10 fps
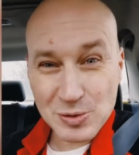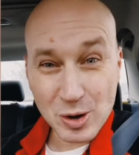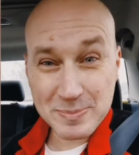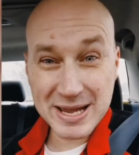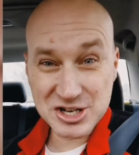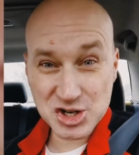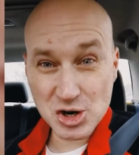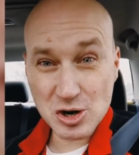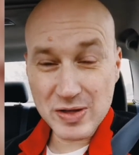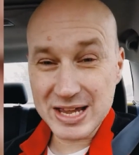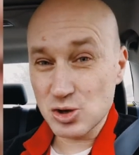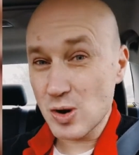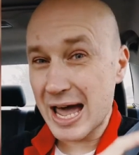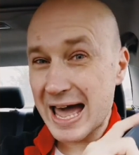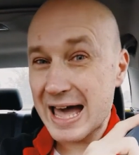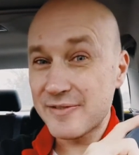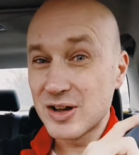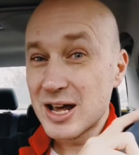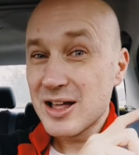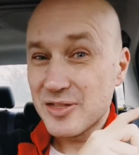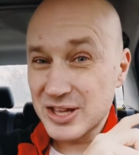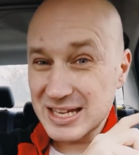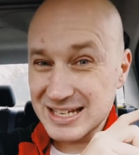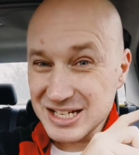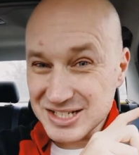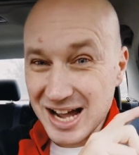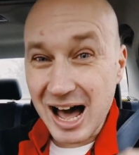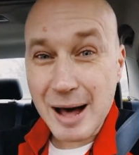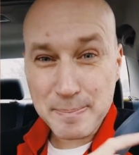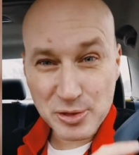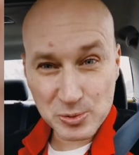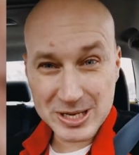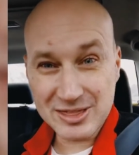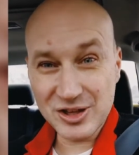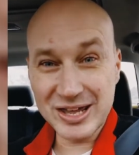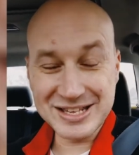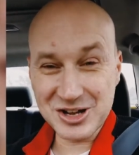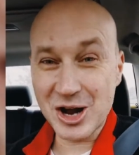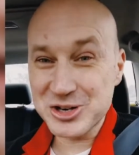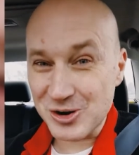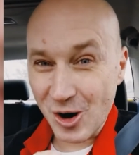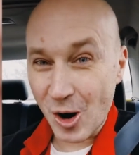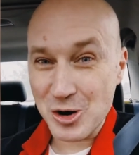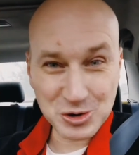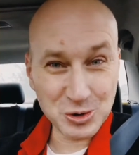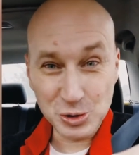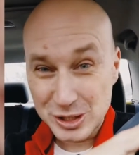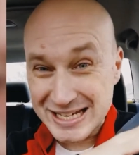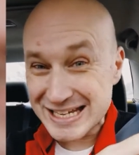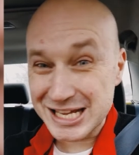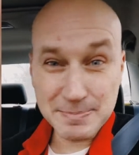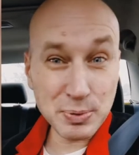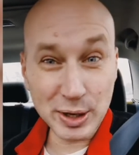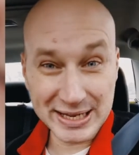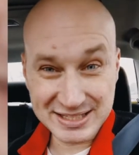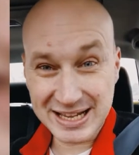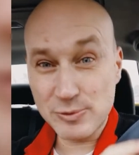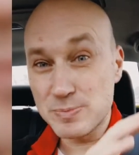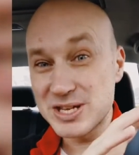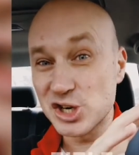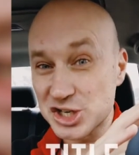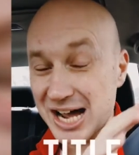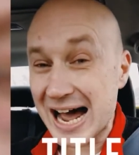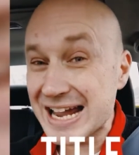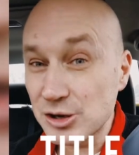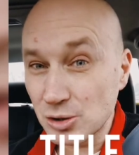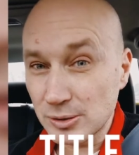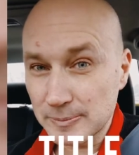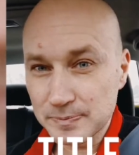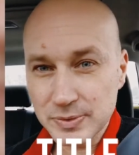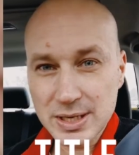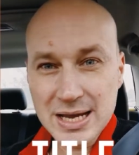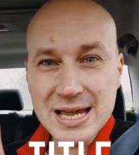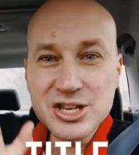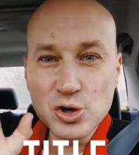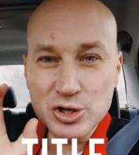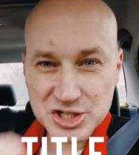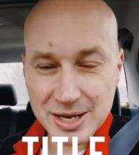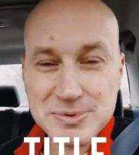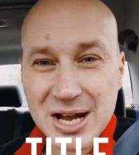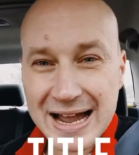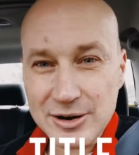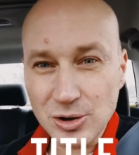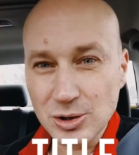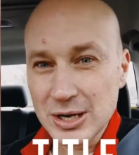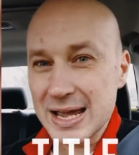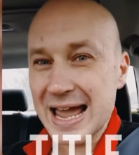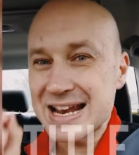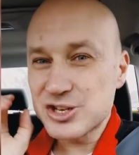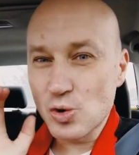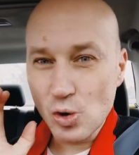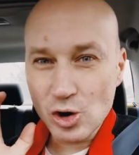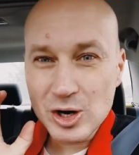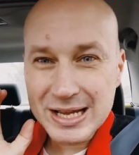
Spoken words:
want to make sure that you have the top 3 things on your article in place. That would be your title, your subtitle, and your